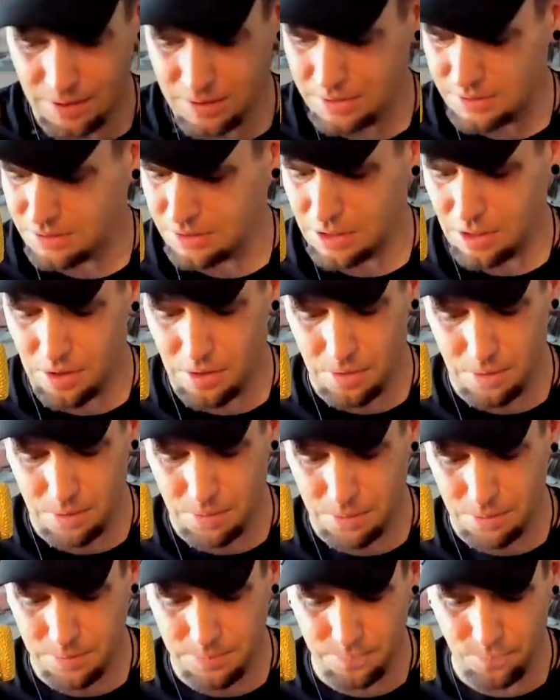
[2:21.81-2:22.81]

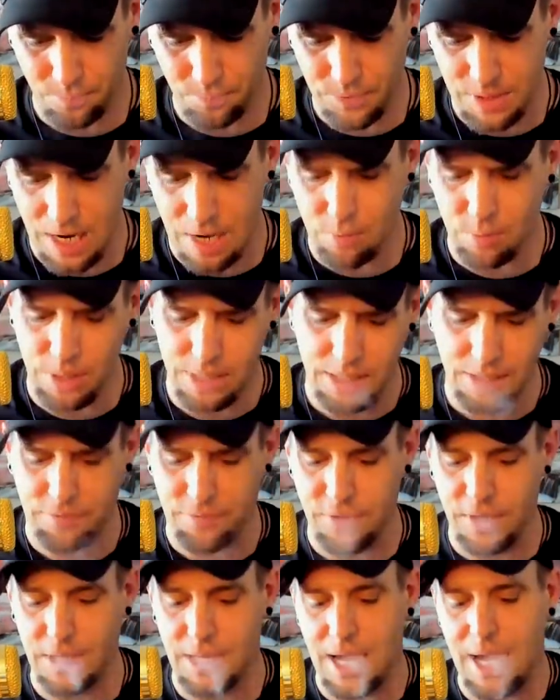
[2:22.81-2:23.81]
So I really
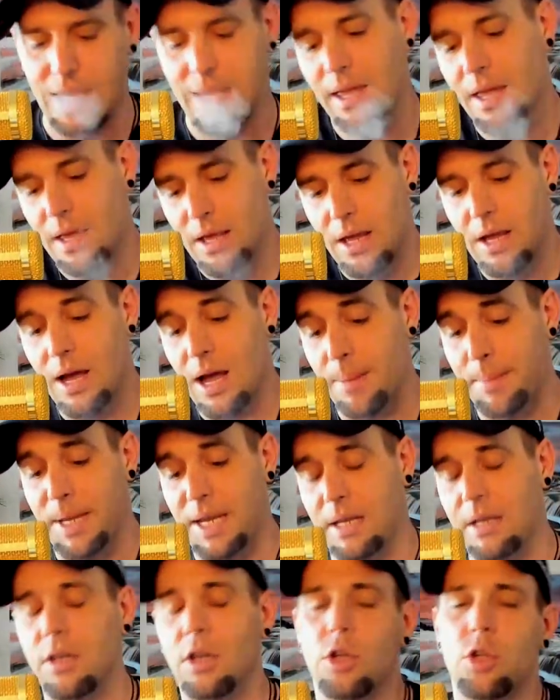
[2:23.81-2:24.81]
feel like, I
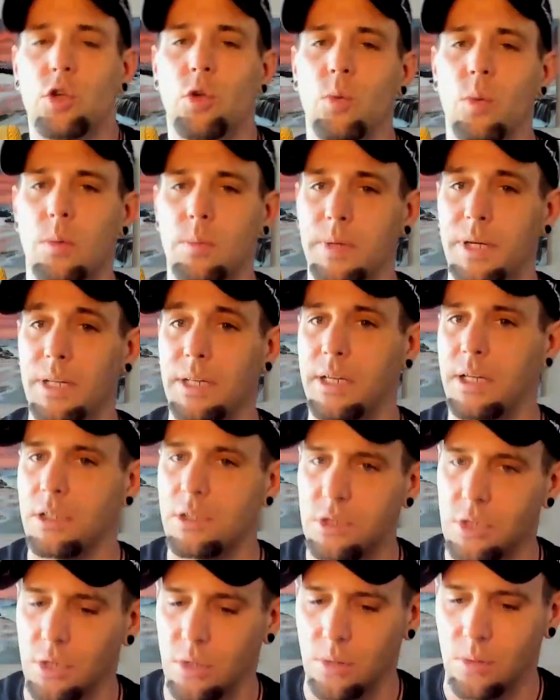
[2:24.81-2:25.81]
mean, you were really in
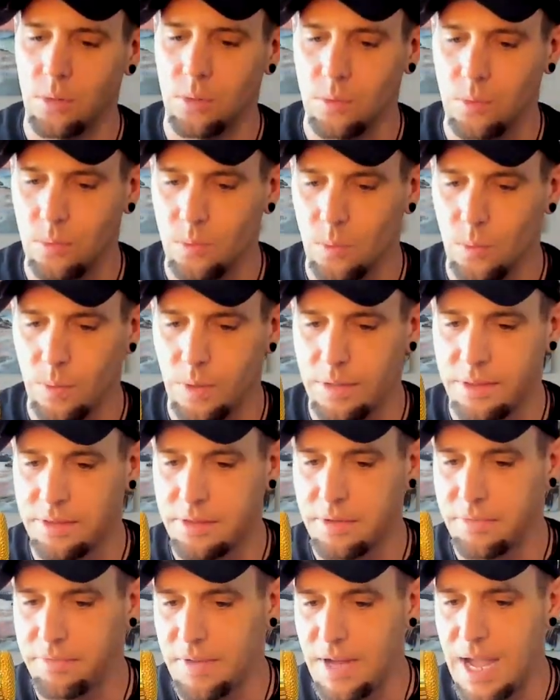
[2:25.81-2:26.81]
tune with
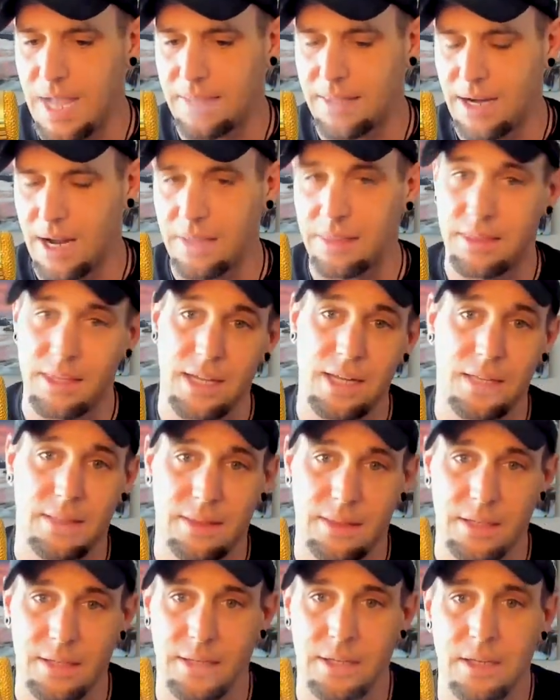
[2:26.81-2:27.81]
the fact that I think
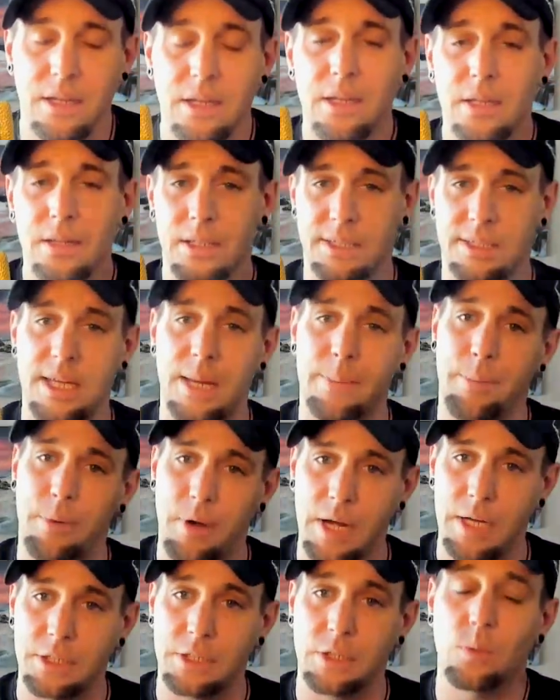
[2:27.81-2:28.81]
that the
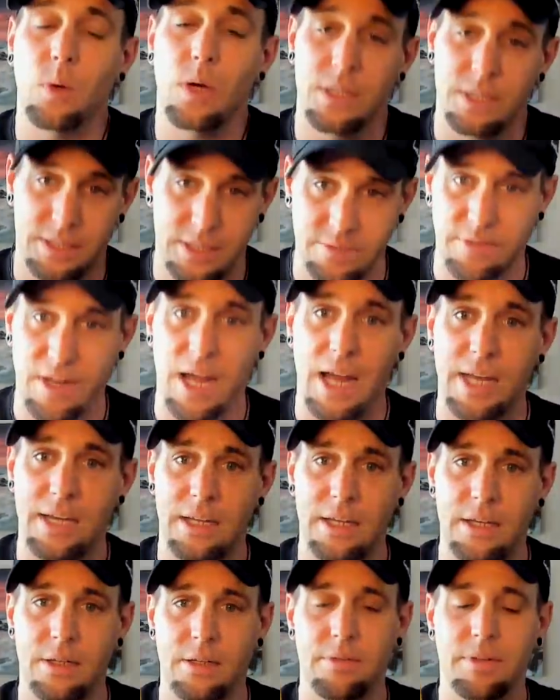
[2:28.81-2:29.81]
separation was divine
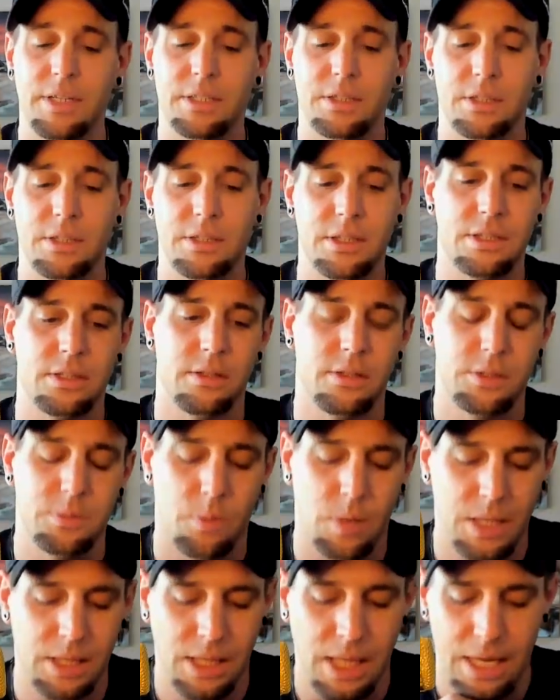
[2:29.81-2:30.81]
intervention. This looks
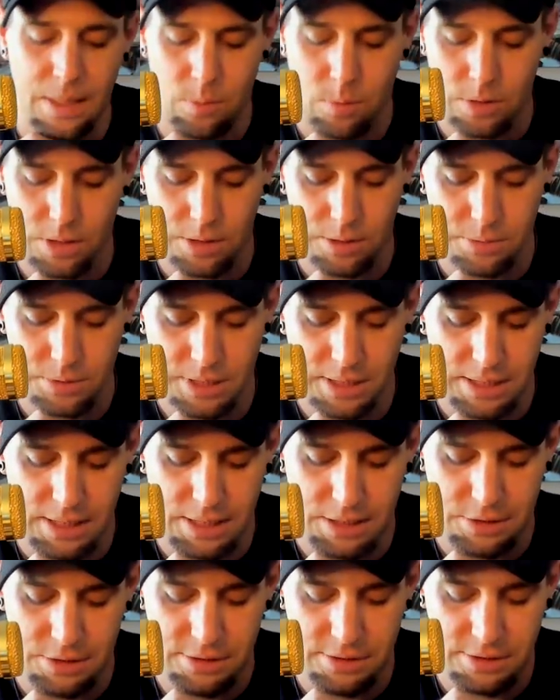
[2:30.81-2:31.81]
like one of those
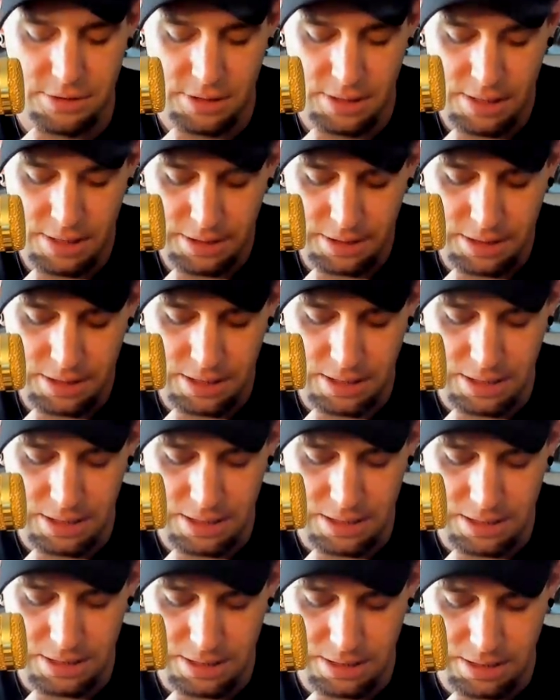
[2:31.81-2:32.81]
connections
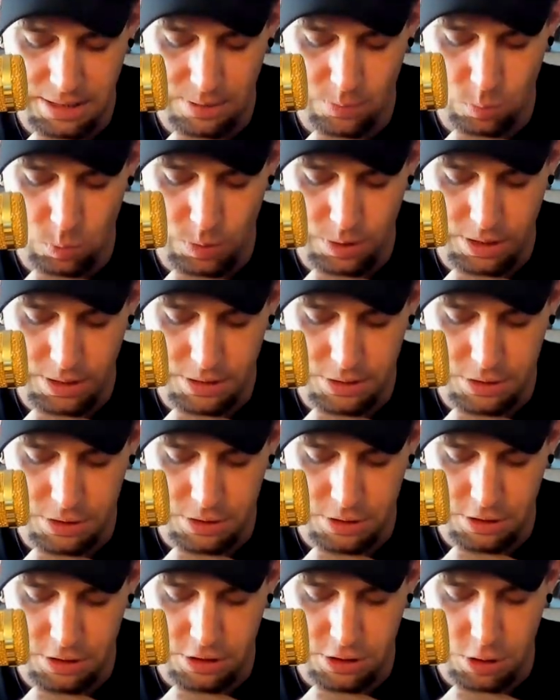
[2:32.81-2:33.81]
uh, in
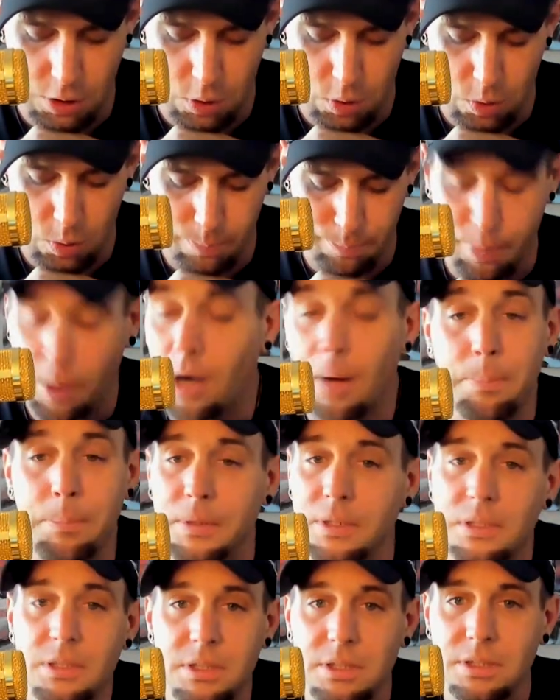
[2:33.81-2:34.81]
which the sole
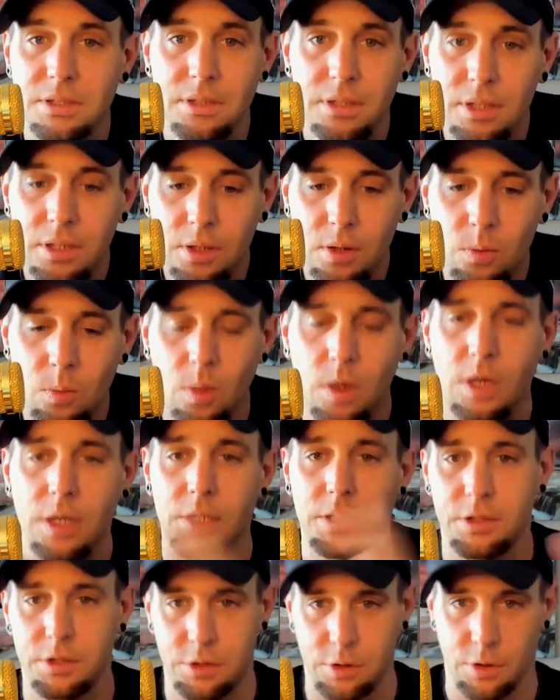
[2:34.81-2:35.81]
purpose
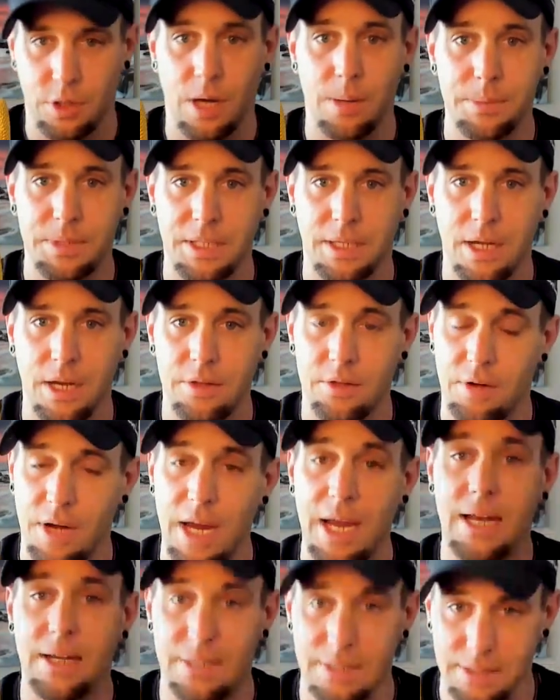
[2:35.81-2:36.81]
was to come together
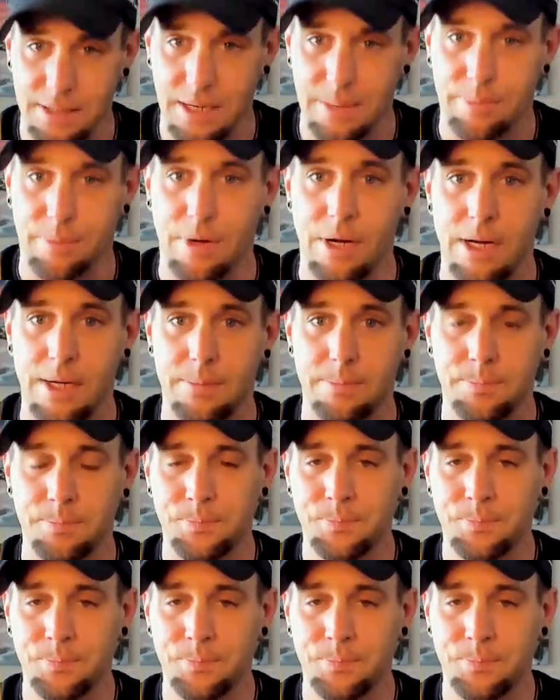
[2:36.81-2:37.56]
and to separate.